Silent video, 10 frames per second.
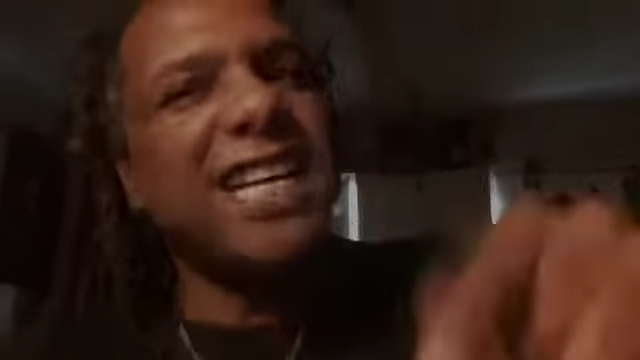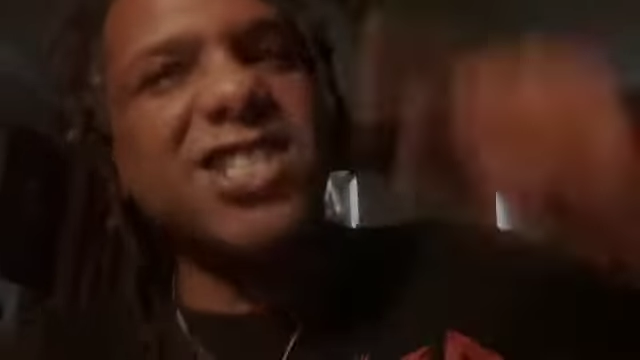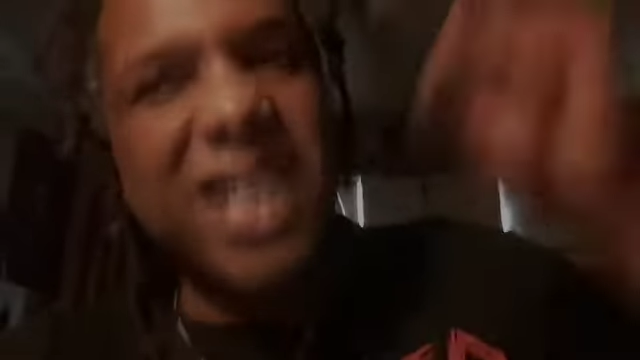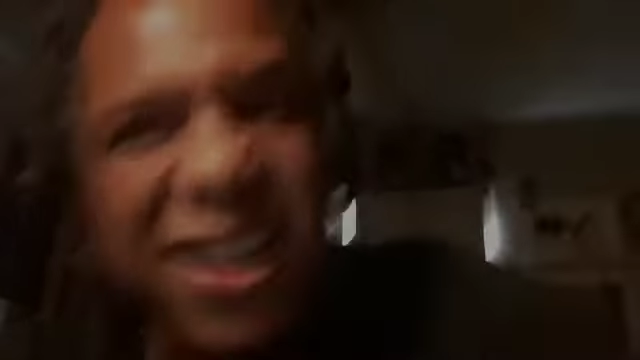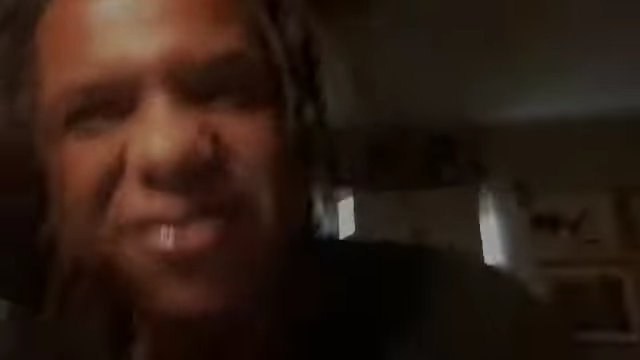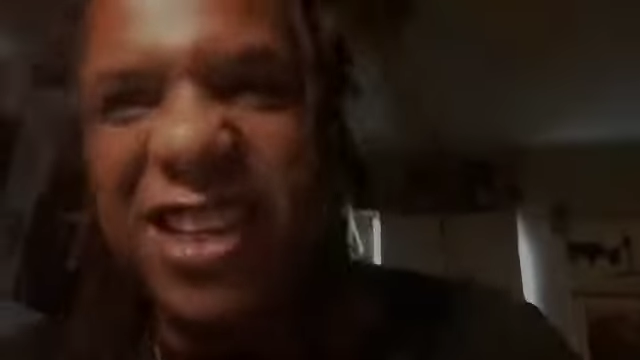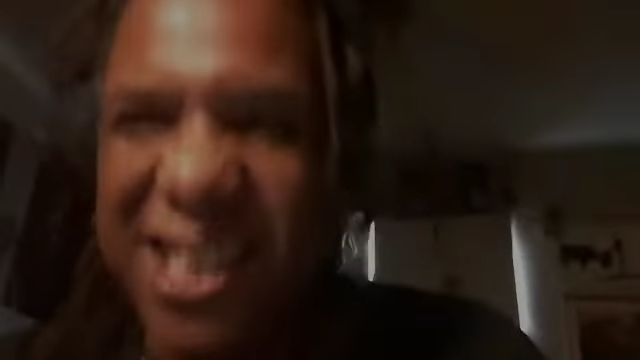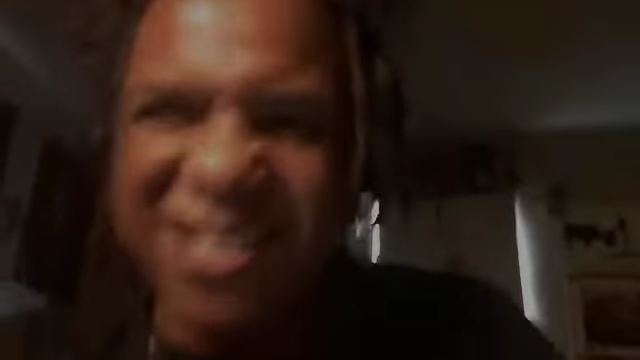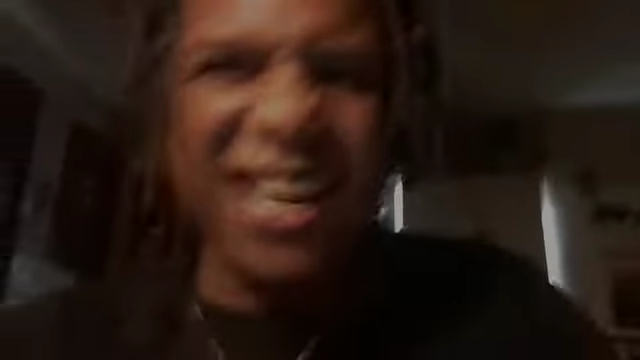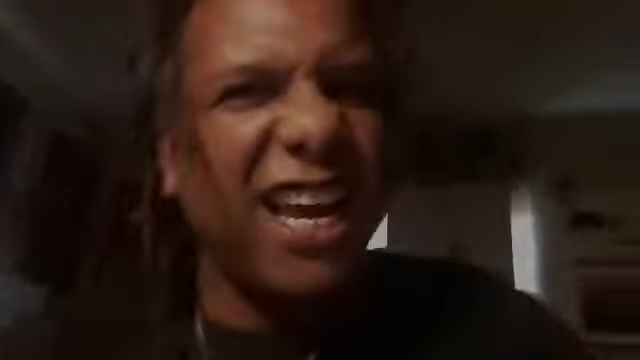Let's get
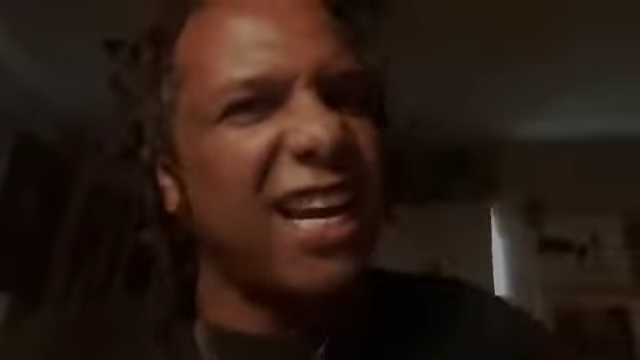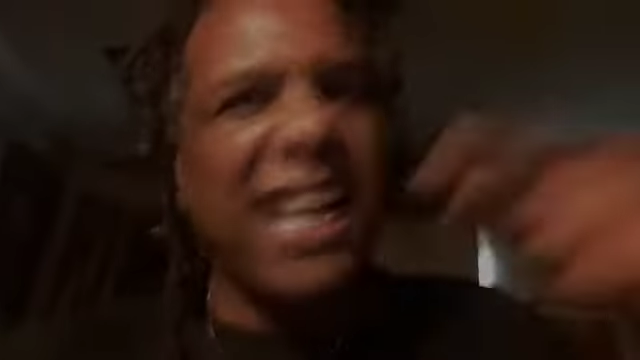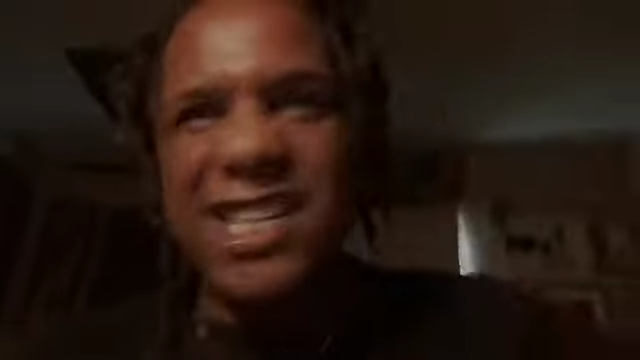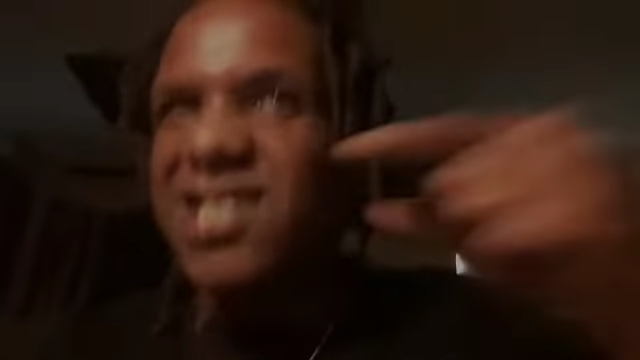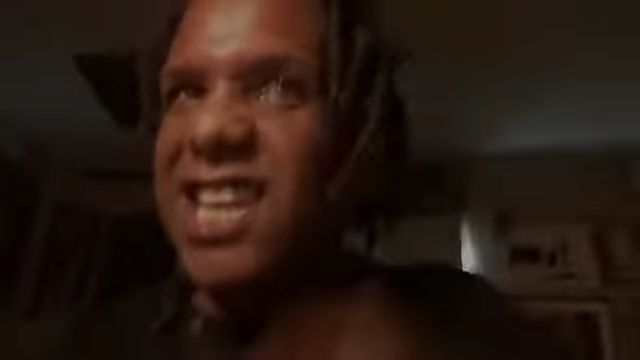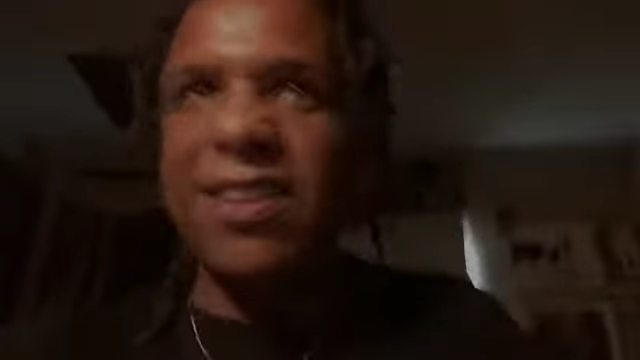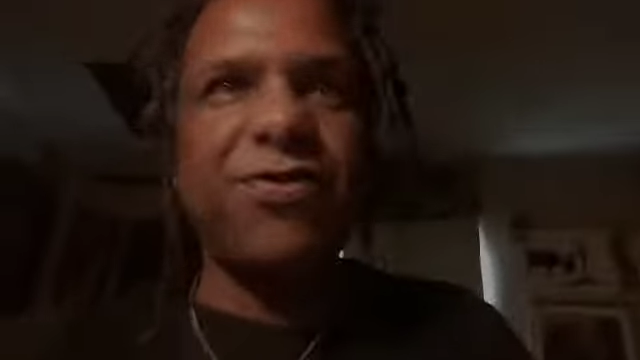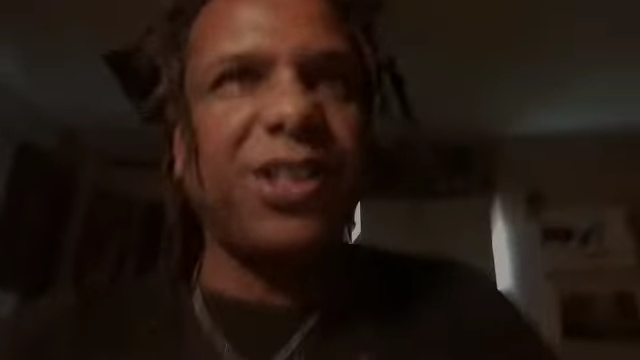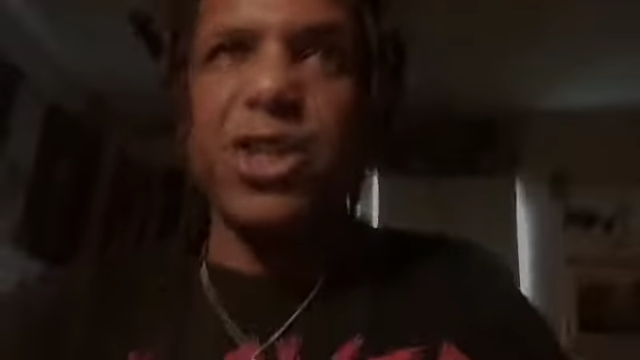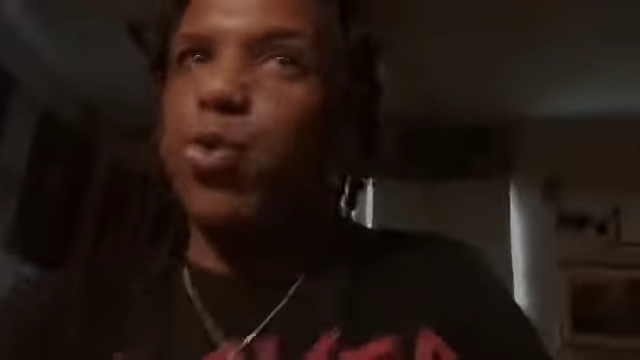this, let's get
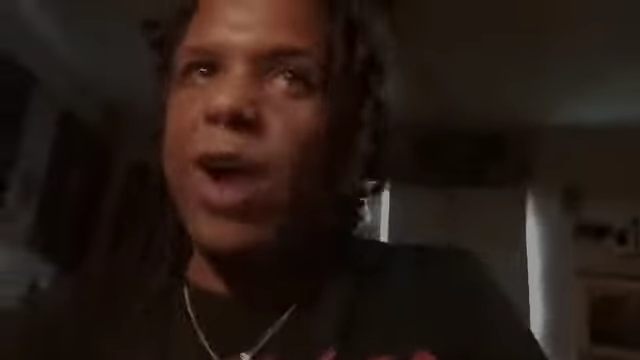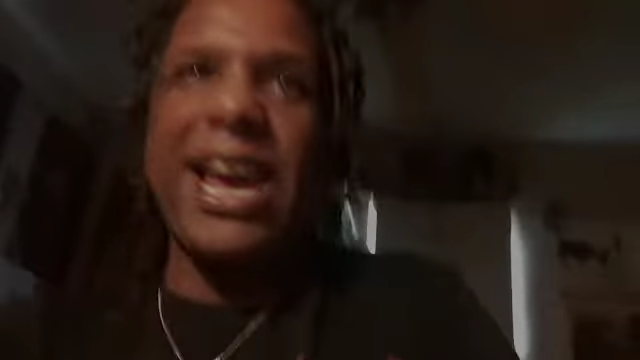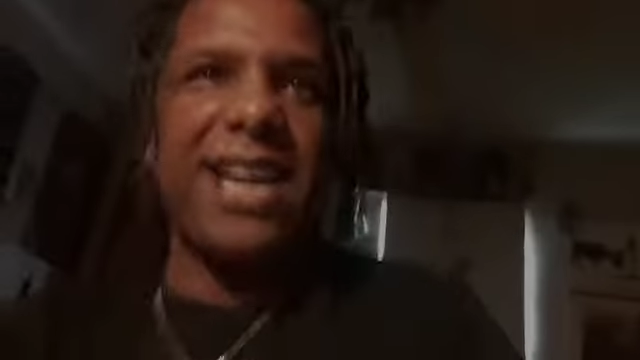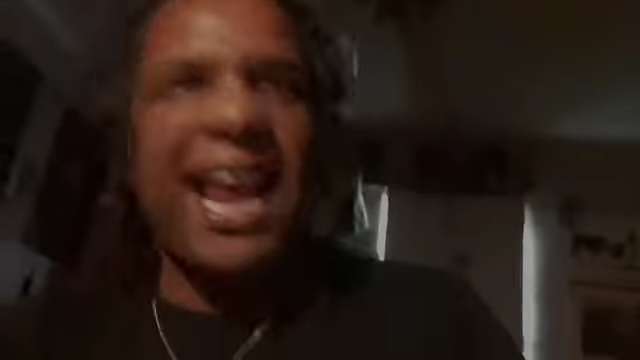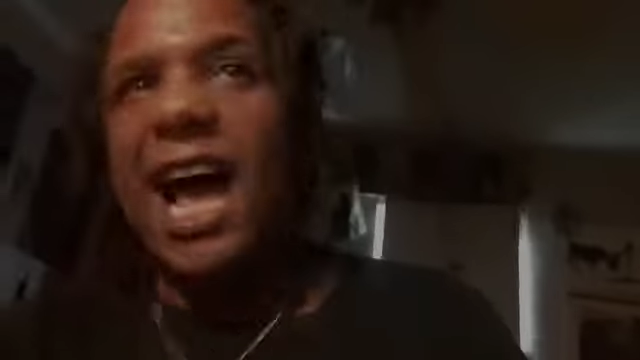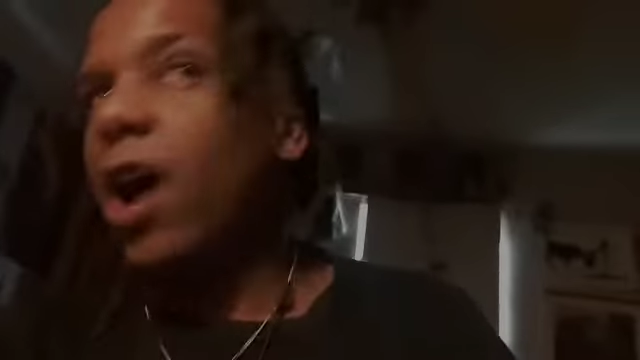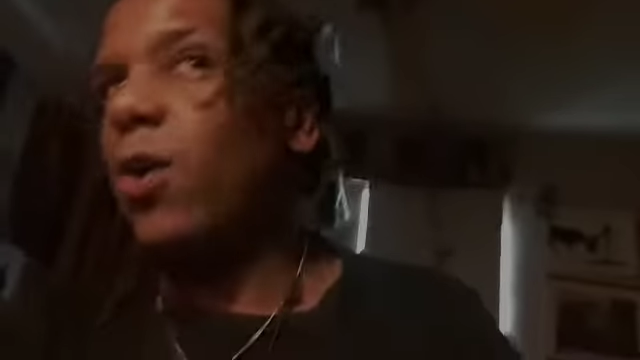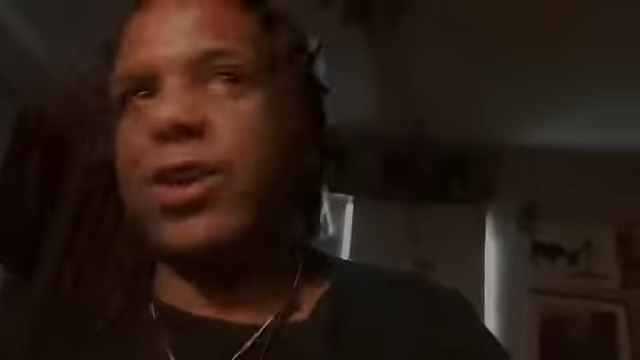this right now.